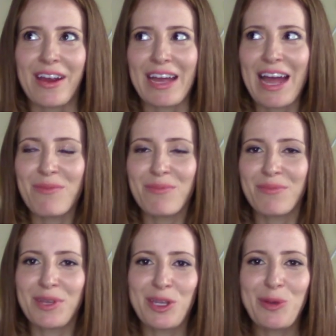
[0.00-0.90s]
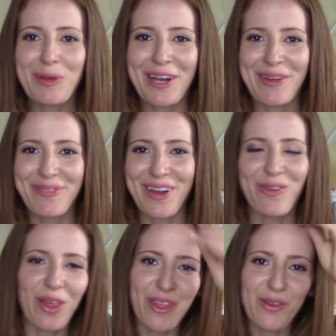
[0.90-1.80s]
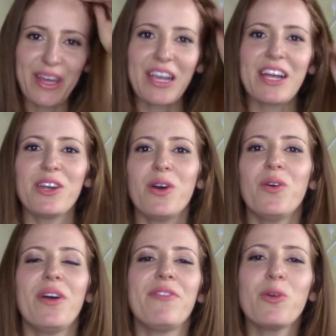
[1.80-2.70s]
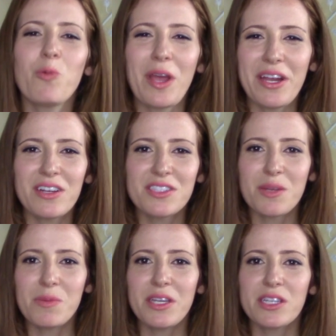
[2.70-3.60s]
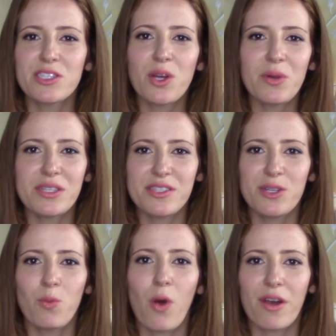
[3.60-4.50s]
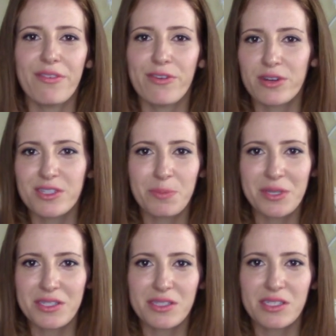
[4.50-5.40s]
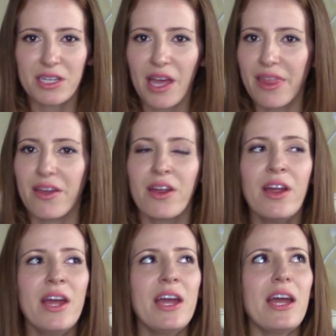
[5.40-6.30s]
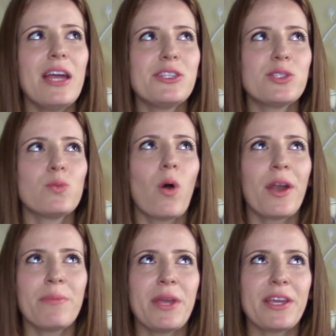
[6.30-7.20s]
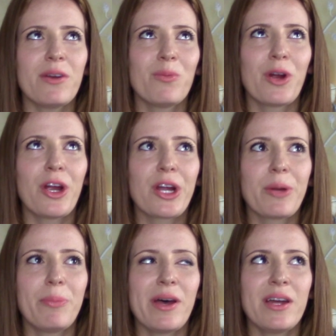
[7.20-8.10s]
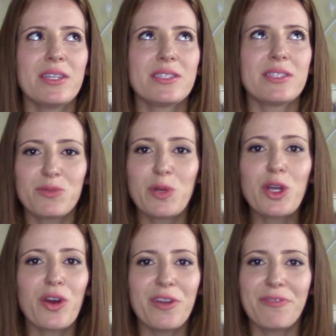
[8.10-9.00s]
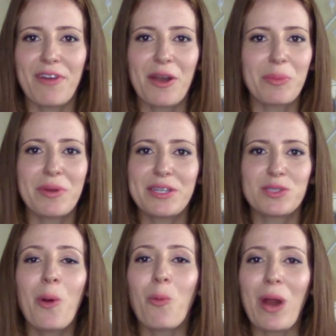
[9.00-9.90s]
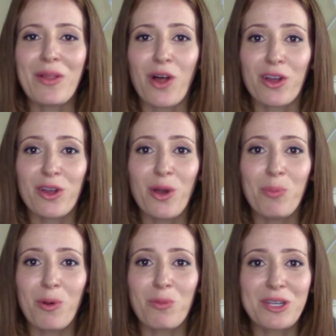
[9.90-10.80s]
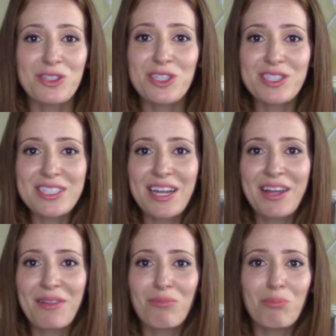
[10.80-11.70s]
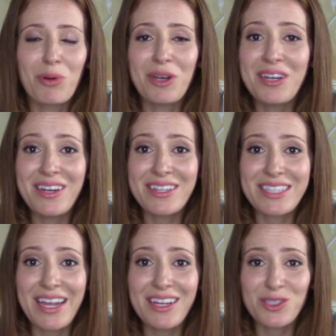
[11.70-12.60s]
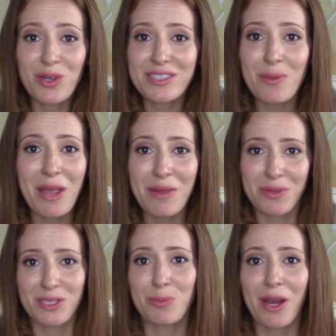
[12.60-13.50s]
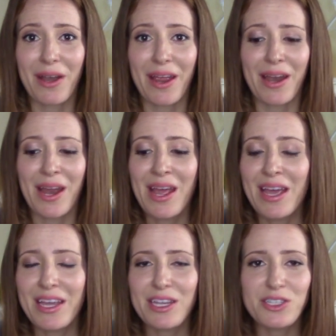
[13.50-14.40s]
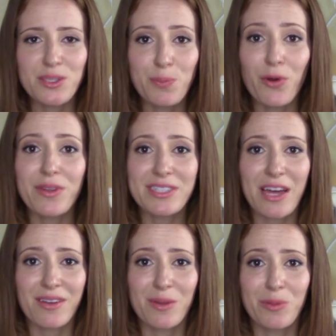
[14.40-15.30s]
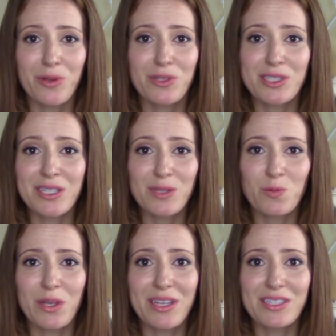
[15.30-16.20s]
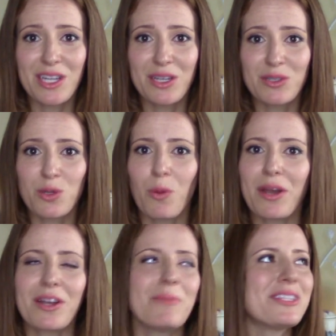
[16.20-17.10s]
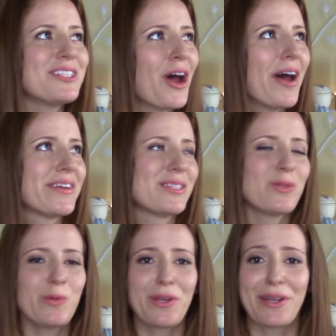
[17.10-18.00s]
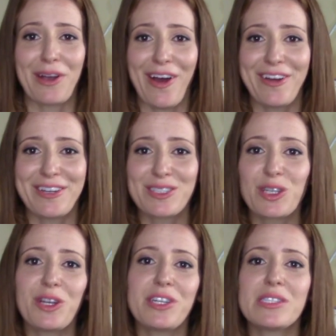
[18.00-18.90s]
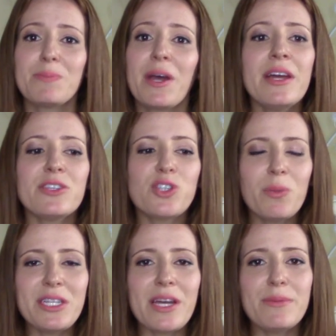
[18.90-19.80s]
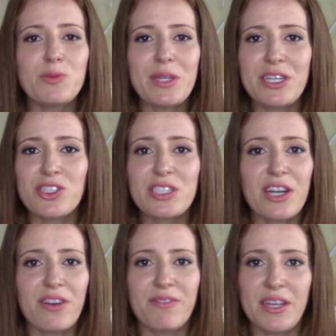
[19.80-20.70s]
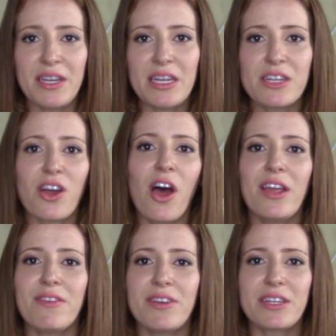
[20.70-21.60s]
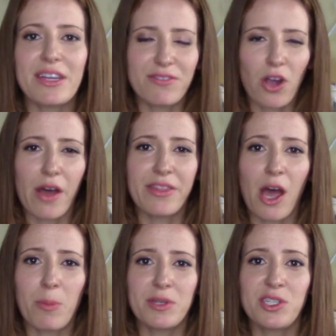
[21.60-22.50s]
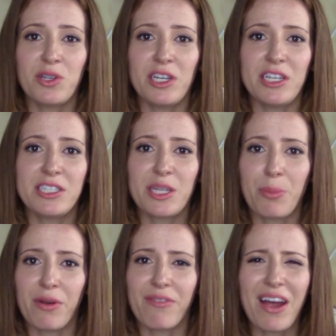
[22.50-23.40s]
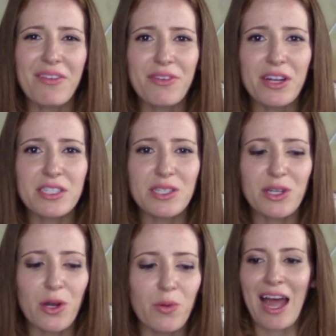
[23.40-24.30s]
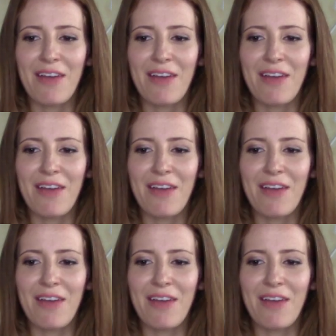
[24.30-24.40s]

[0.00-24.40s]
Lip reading: I'm human, I'm there with you. Like, I know if you're waiting on something, it's so easy to want to force the pieces together and just want to make it work, but we could have found a place way long ago, but we just put it in His hands. You guys, I'm 8 months pregnant, and He just pulled this out of the blue just because we continued to wait on Him. It's not us, it's really God and His goodness. But so many times we can just intervene and not even give God the opportunity to provide for us, you know?